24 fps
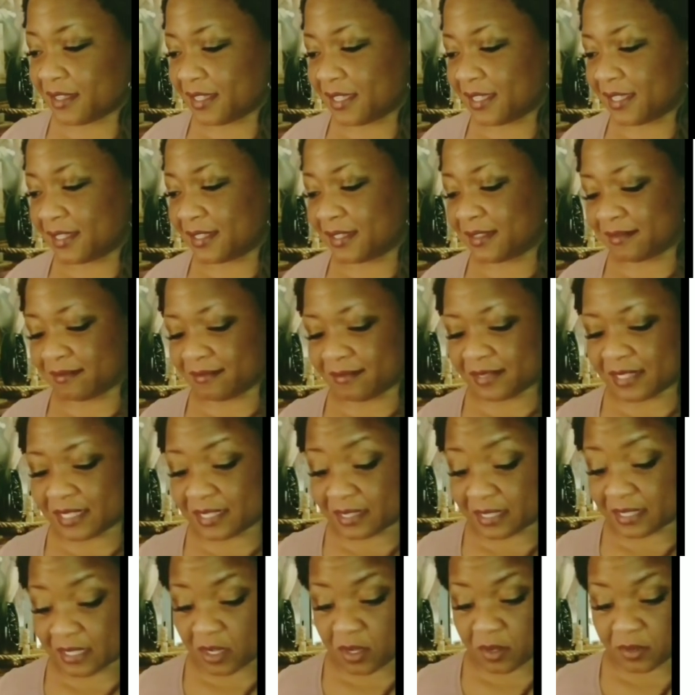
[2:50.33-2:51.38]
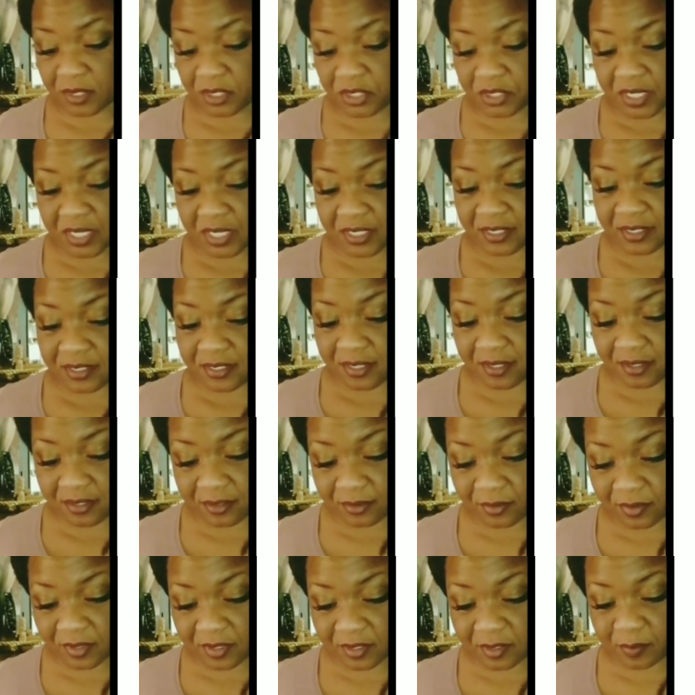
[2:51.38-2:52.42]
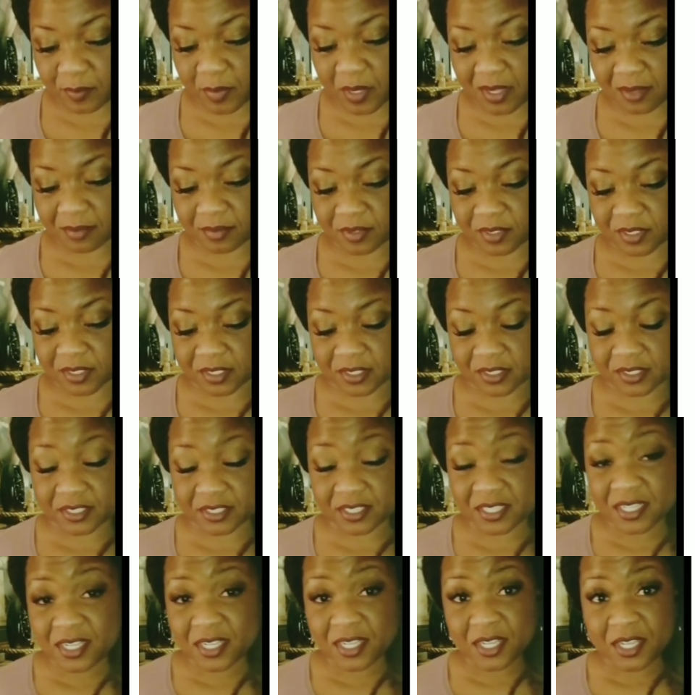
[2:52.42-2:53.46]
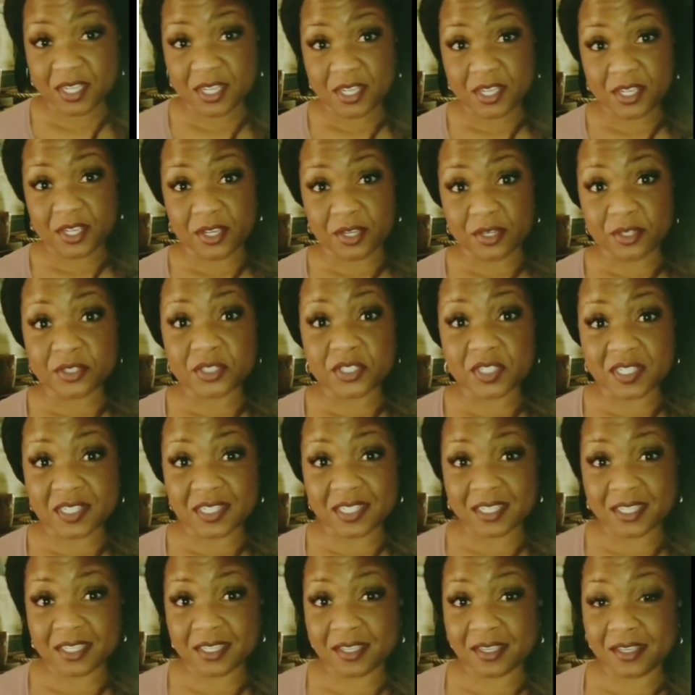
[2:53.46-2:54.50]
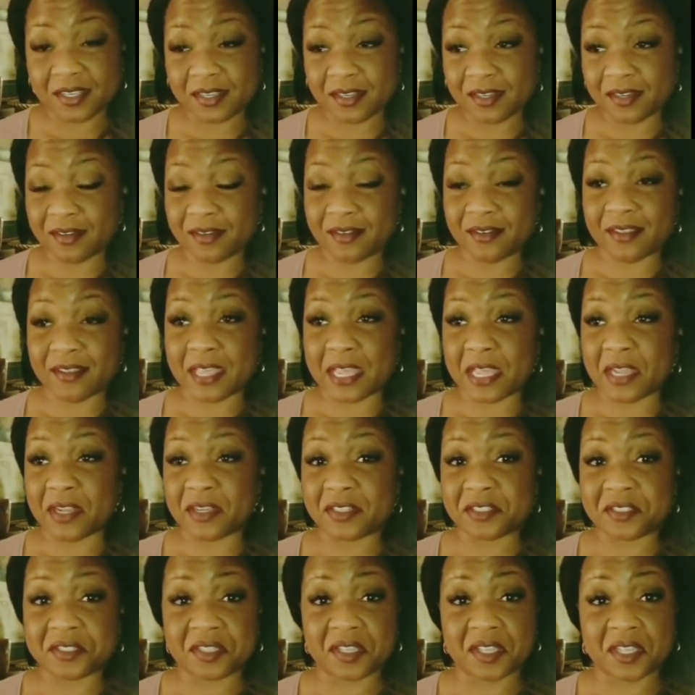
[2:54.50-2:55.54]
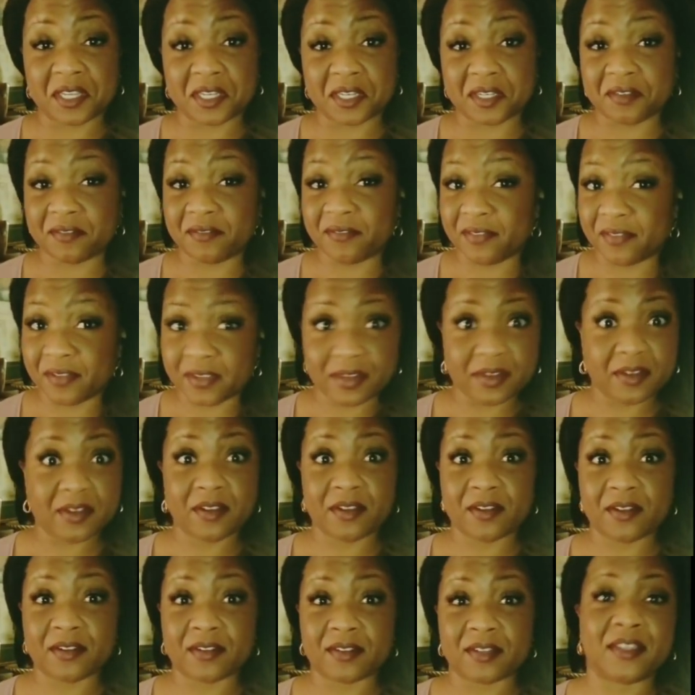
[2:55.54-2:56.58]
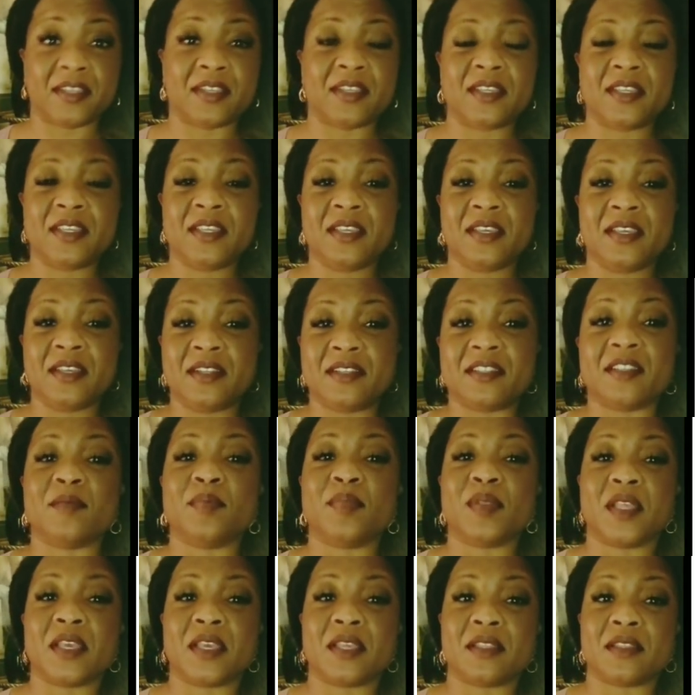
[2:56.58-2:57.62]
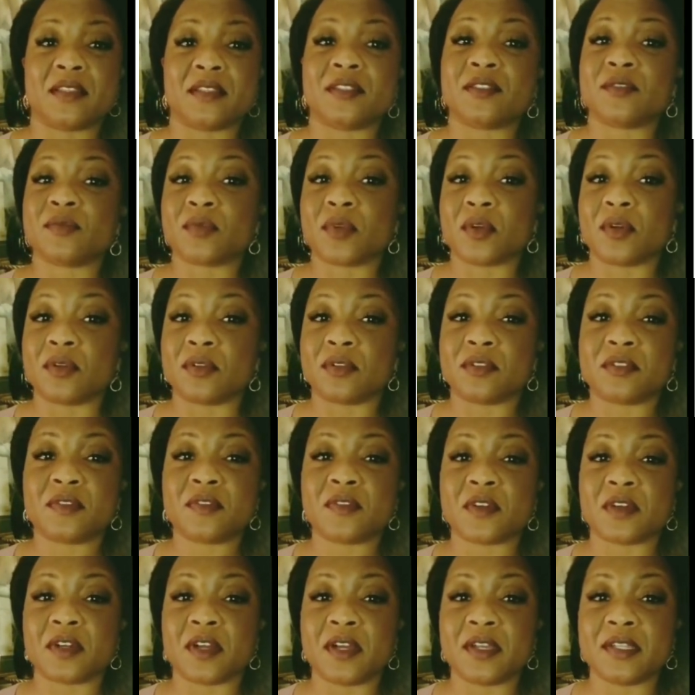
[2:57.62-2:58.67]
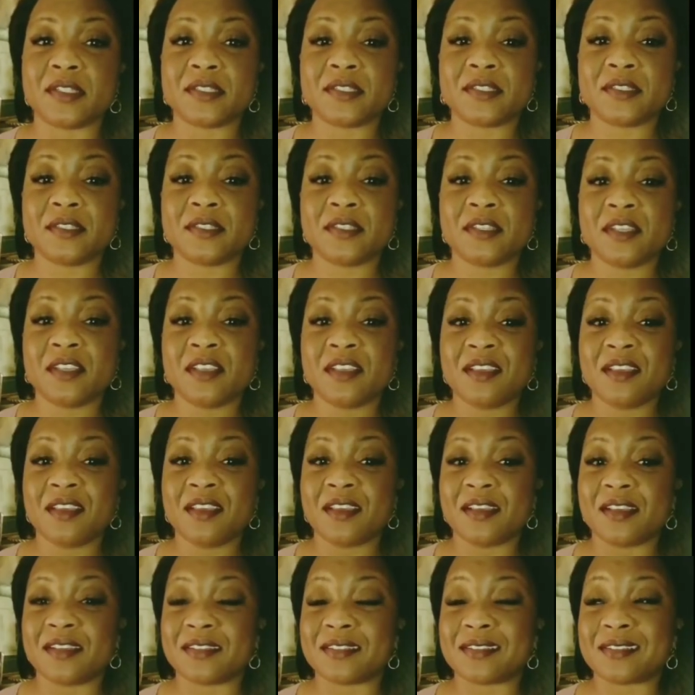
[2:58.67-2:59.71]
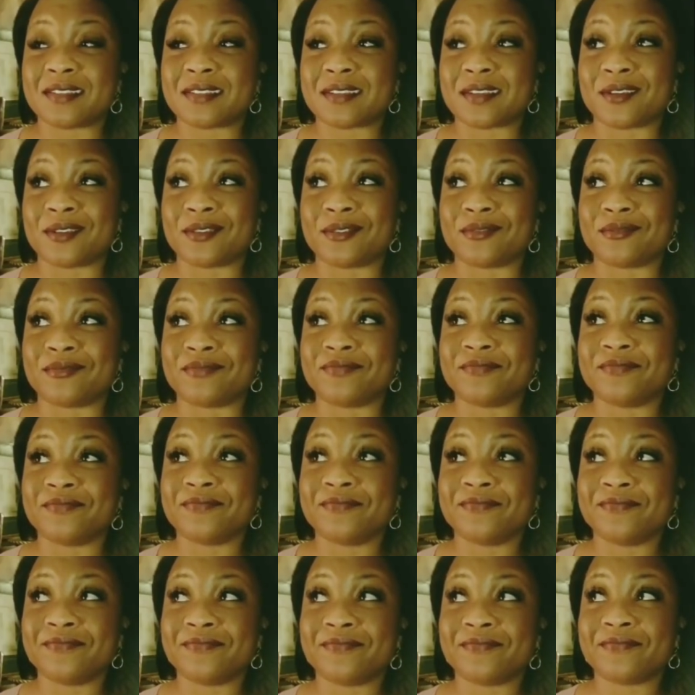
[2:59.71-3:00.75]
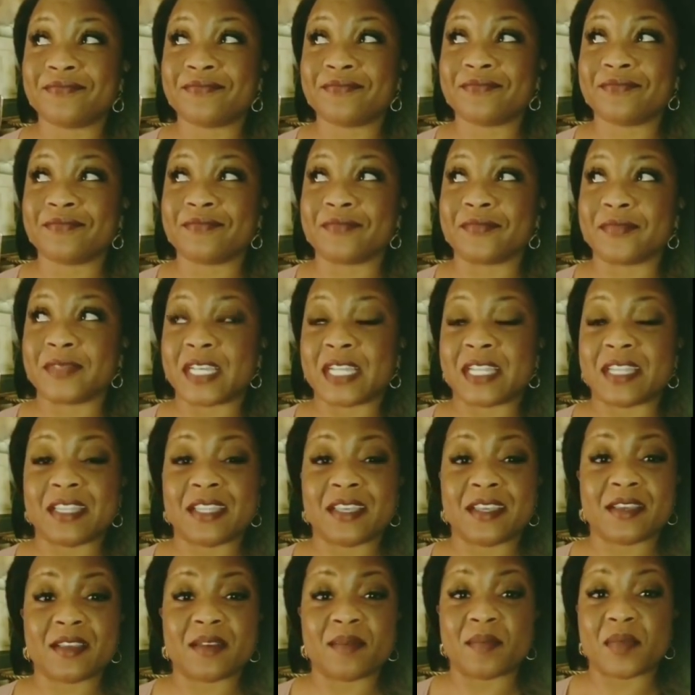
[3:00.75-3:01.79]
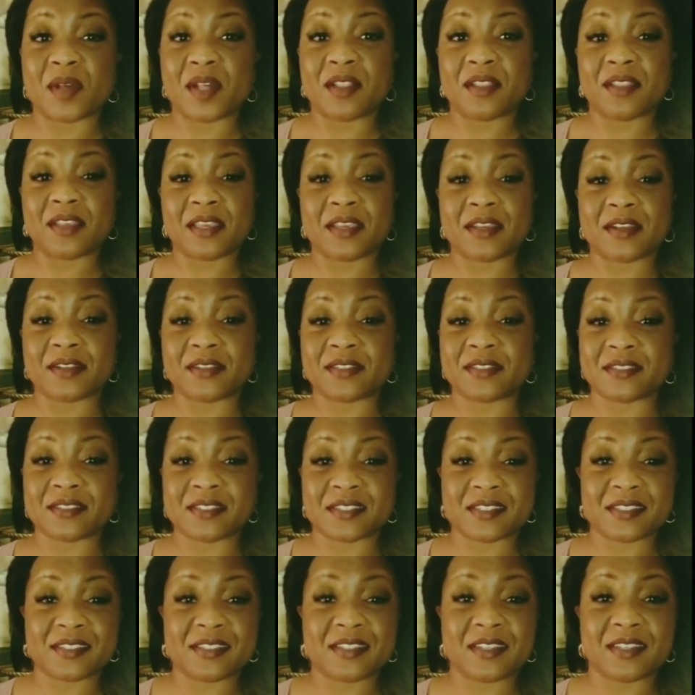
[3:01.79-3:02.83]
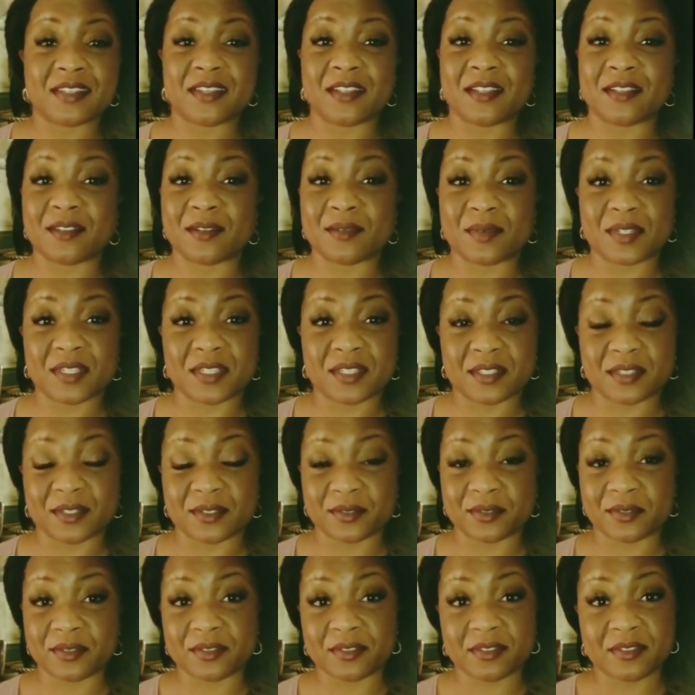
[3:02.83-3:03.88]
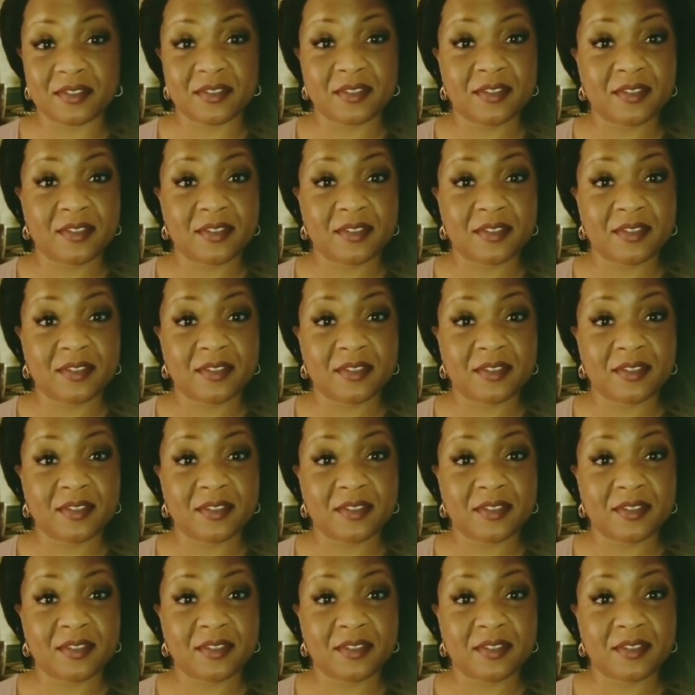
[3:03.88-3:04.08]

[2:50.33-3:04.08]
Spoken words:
and that they always try to sell us with these pop stars. Usually, they are slated very early to play these roles for us. And so, I think Kamala Harris is just another one of those